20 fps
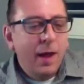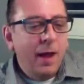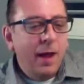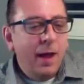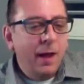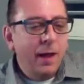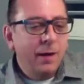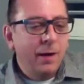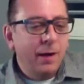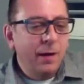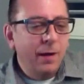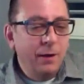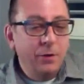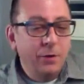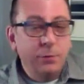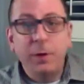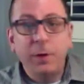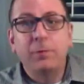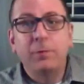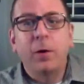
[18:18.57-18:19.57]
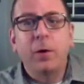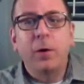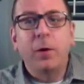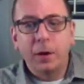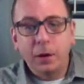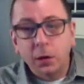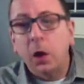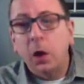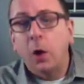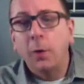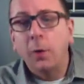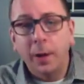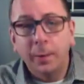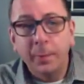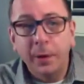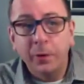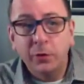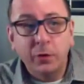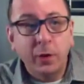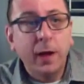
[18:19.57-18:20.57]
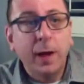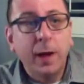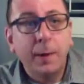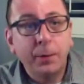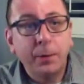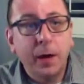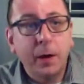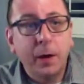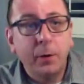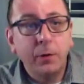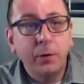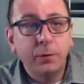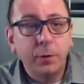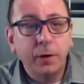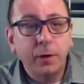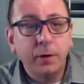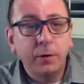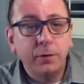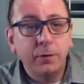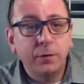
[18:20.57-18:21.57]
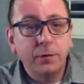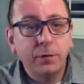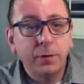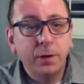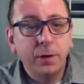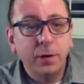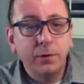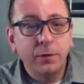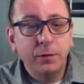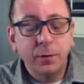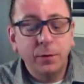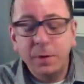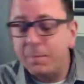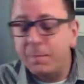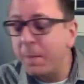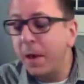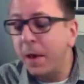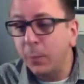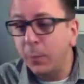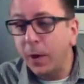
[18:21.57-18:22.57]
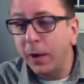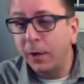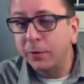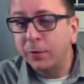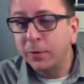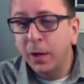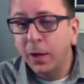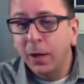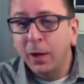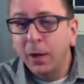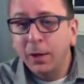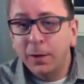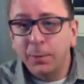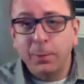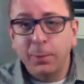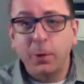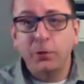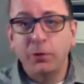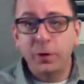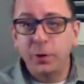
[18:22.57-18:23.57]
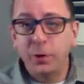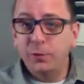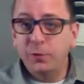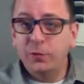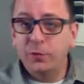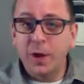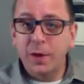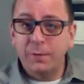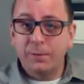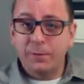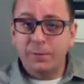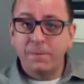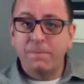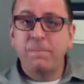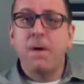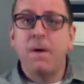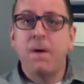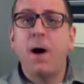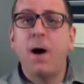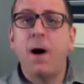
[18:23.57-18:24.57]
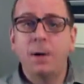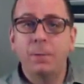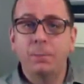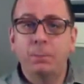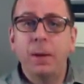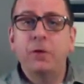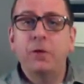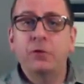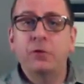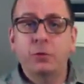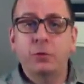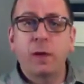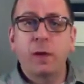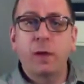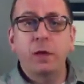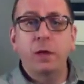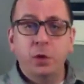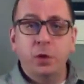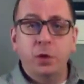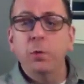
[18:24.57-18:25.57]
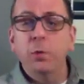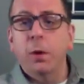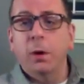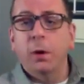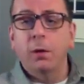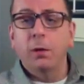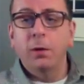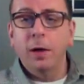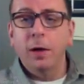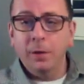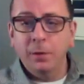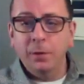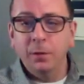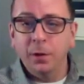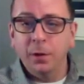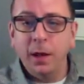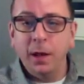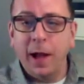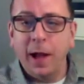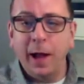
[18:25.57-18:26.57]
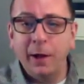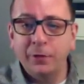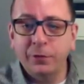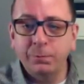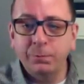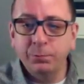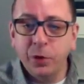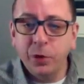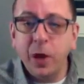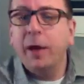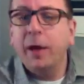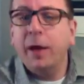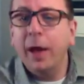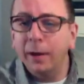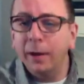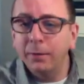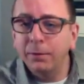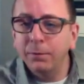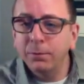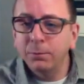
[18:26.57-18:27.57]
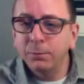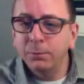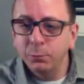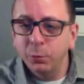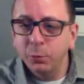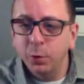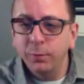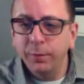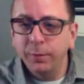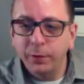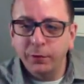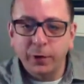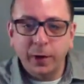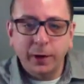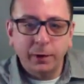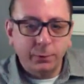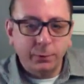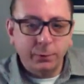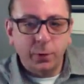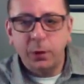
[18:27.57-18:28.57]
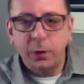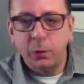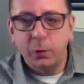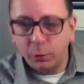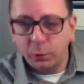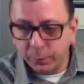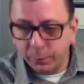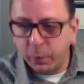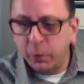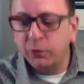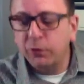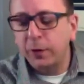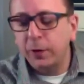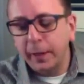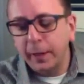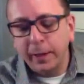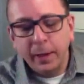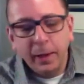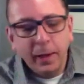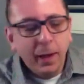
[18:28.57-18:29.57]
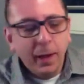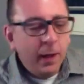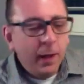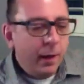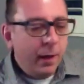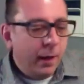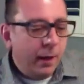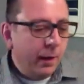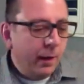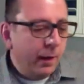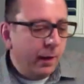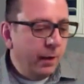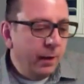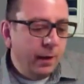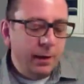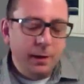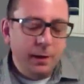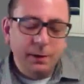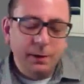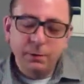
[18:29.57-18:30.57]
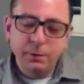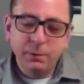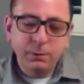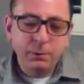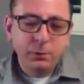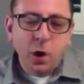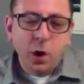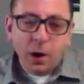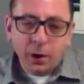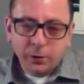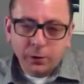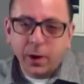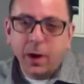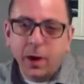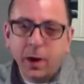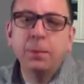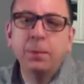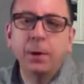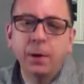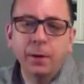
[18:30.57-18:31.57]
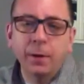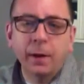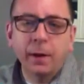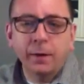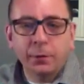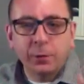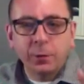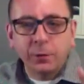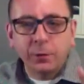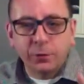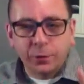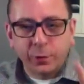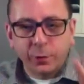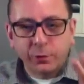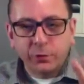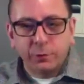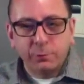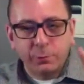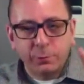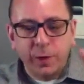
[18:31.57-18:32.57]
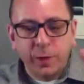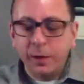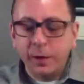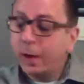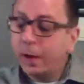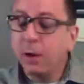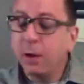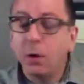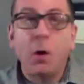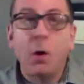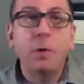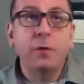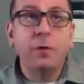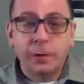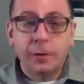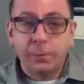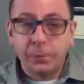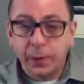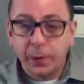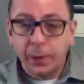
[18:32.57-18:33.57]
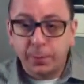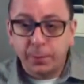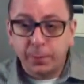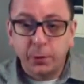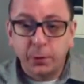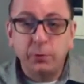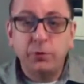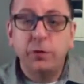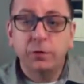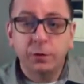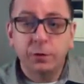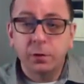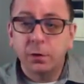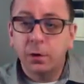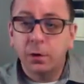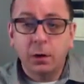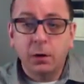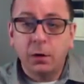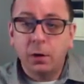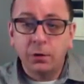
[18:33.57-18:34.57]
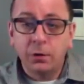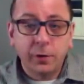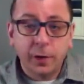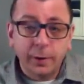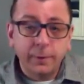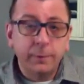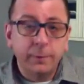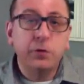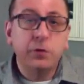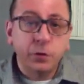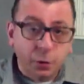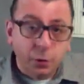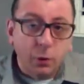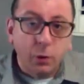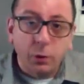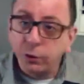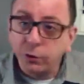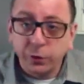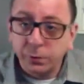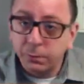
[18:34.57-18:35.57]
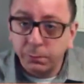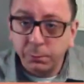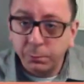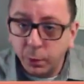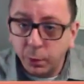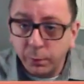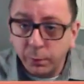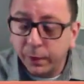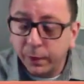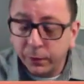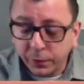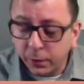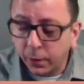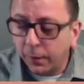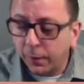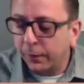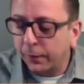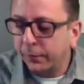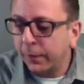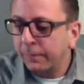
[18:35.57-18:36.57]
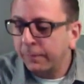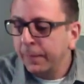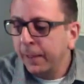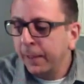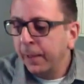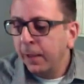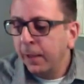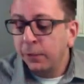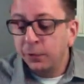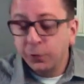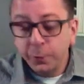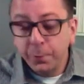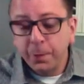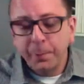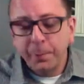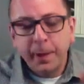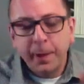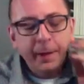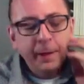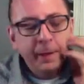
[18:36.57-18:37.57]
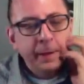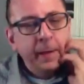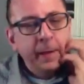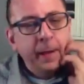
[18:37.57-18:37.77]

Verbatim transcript: And he's being very glowing. I mean, Judd Apatow is in many ways the person who has kind of defined big screen humor in the last decade. Movies like 40-Year-Old Virgin and Knocked Up and all that. And all the stuff that he produces, you know, on television, Girls and movies and all that stuff. Superbad.